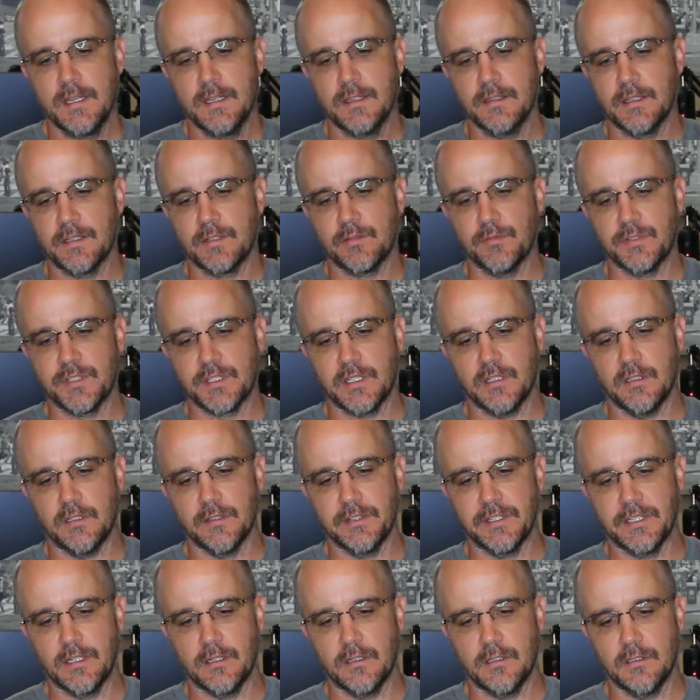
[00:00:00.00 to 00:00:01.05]
This one's
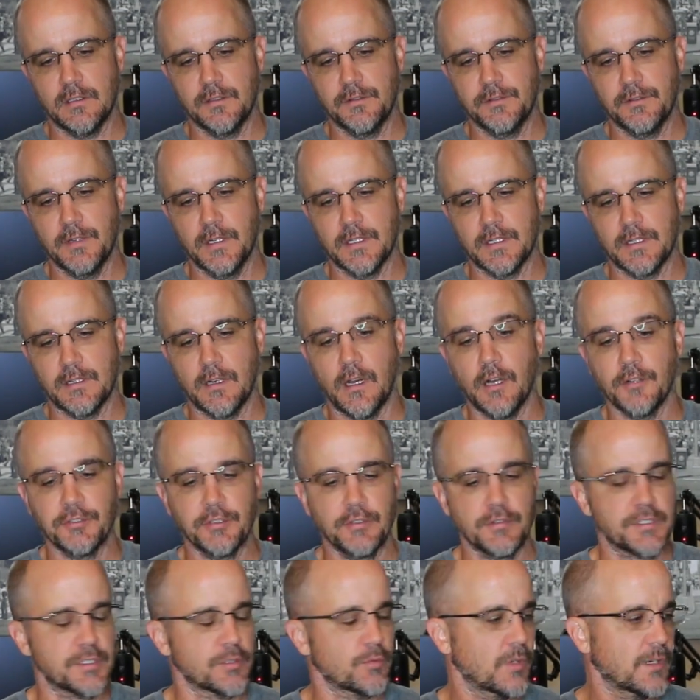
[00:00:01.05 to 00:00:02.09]
called The All, uh, All
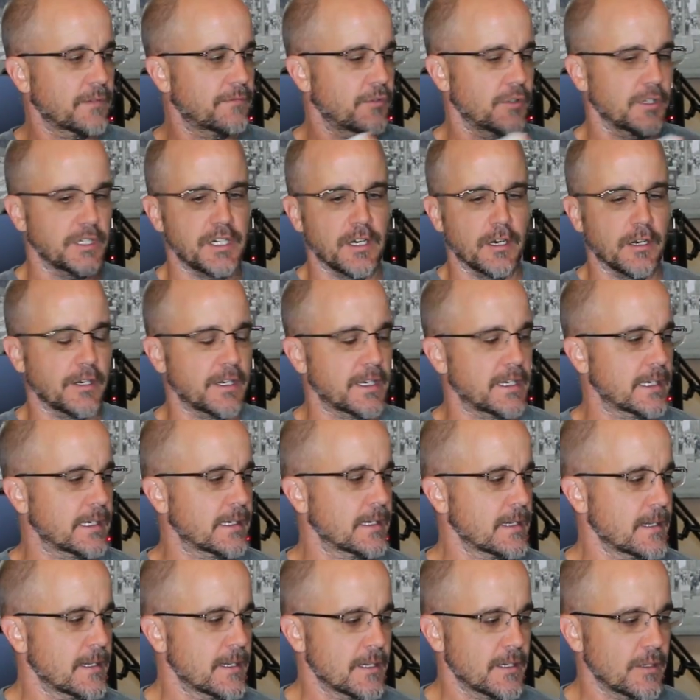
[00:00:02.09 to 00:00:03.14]
New Square Foot Gardening.
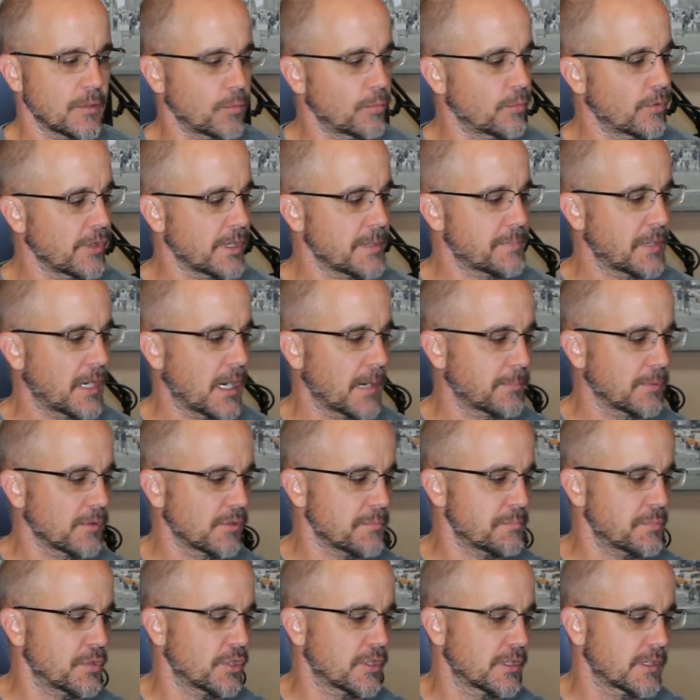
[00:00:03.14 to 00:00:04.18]
Really popular
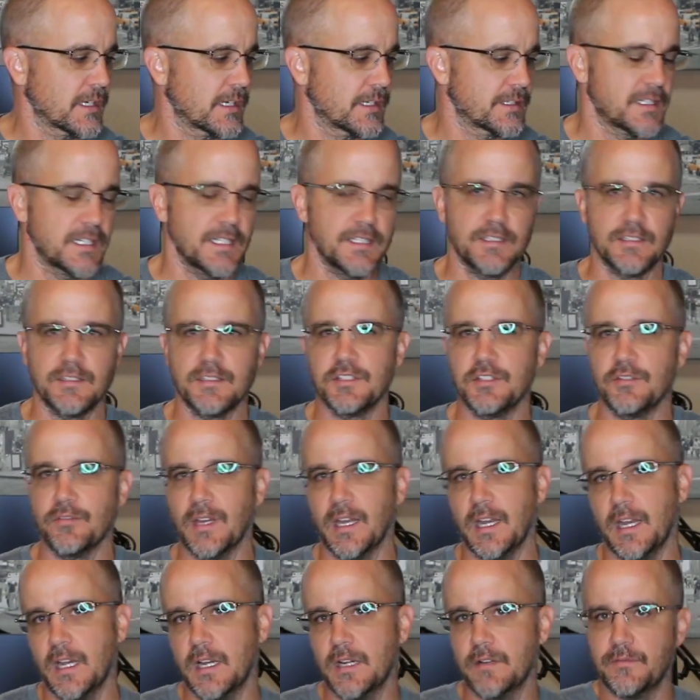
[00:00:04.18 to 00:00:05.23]
book. It teaches you
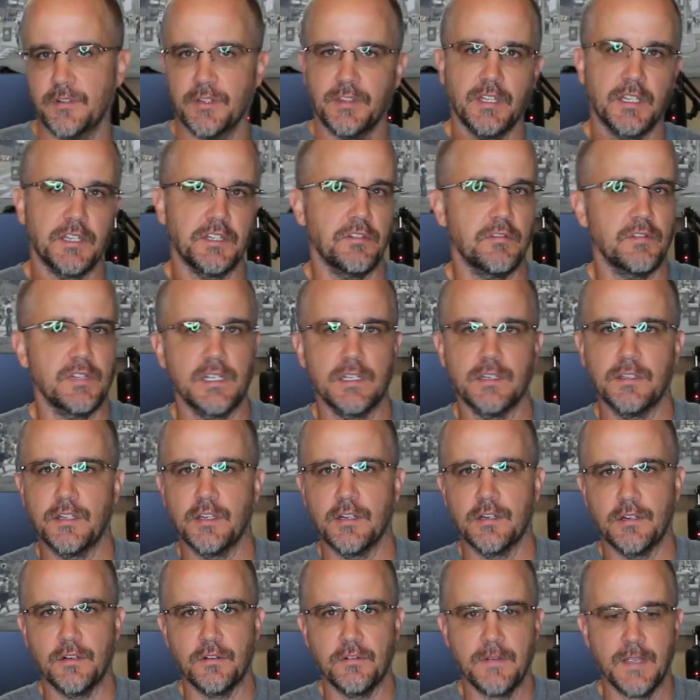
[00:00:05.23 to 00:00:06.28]
everything you need to
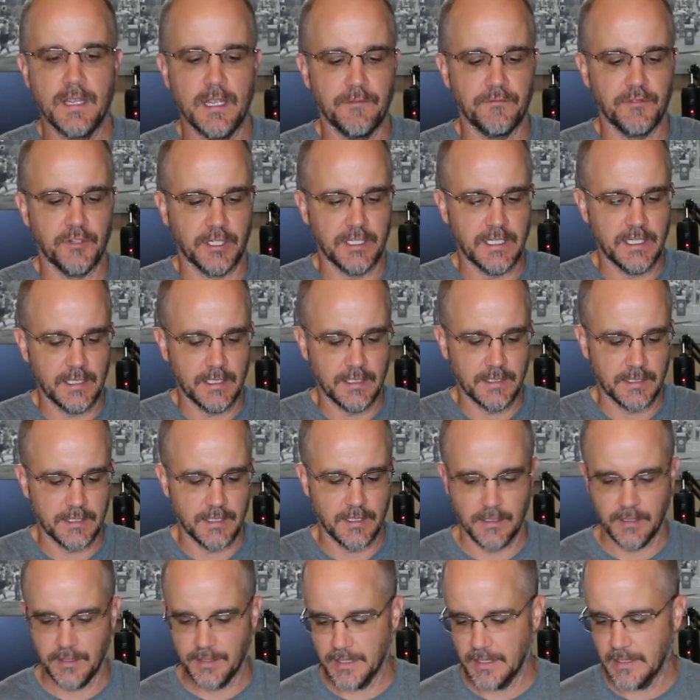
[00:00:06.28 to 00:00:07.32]
know if you're getting into
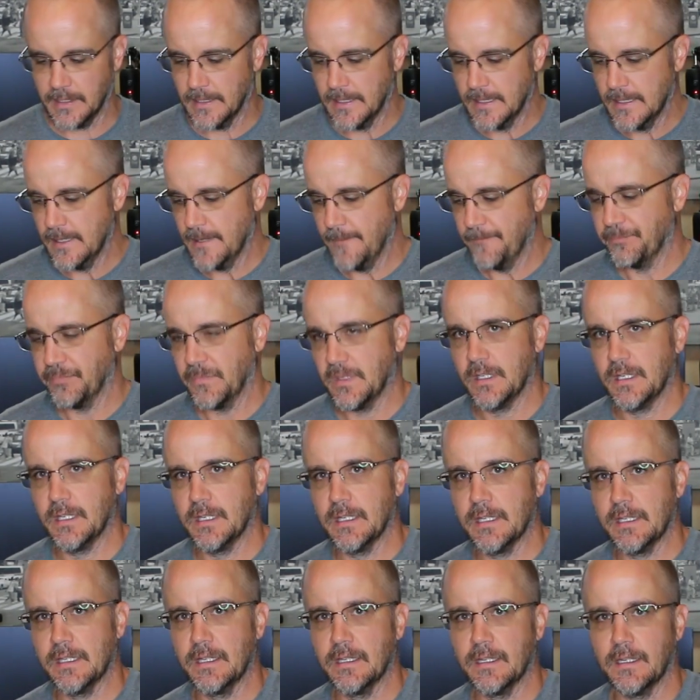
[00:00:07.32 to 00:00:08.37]
gardening.
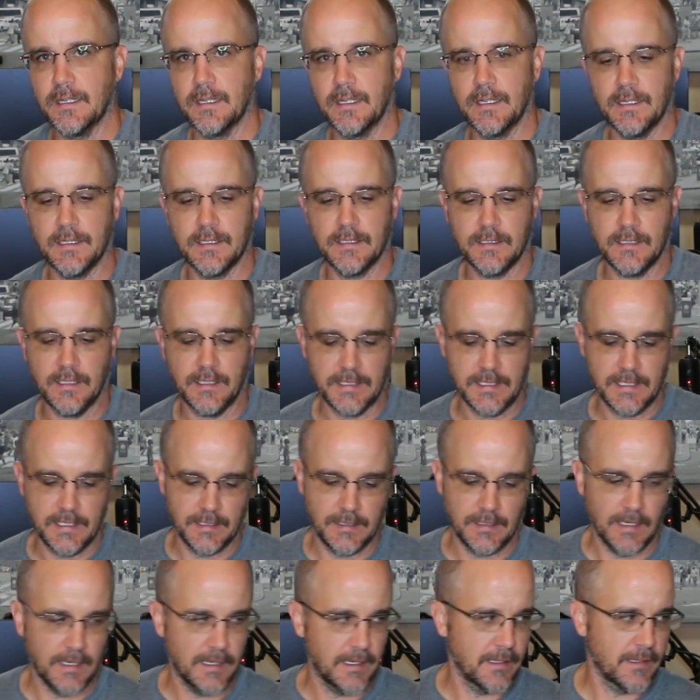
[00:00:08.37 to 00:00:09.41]
And uh,
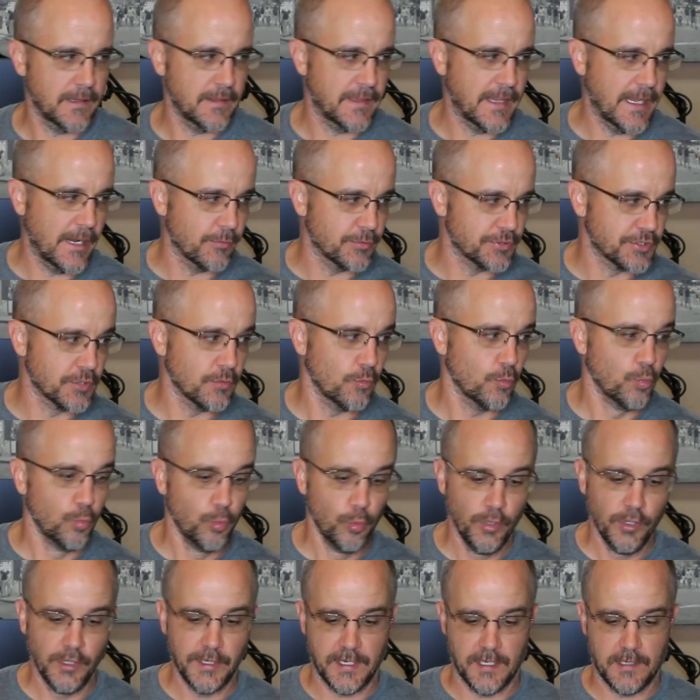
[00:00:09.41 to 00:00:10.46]
again, that was
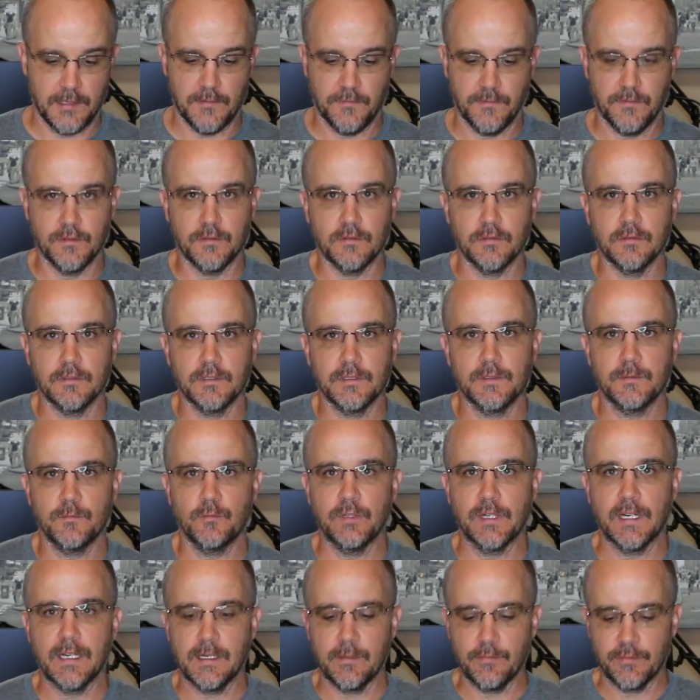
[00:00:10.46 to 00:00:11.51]
really helpful
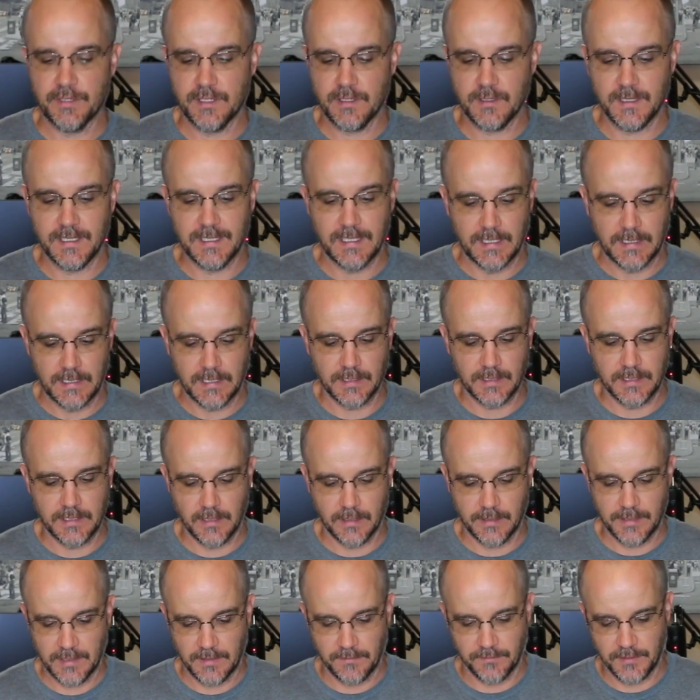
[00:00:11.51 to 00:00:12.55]
when I was getting into
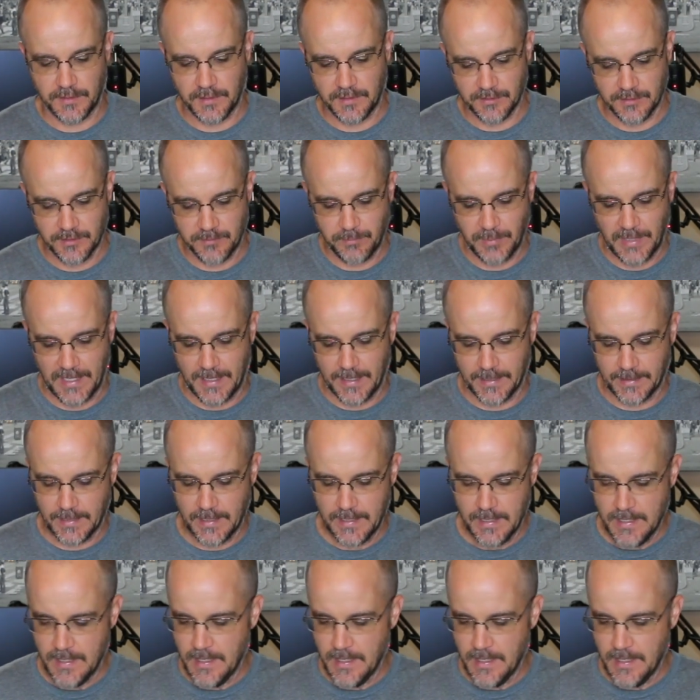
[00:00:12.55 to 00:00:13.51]
gardening a few years back.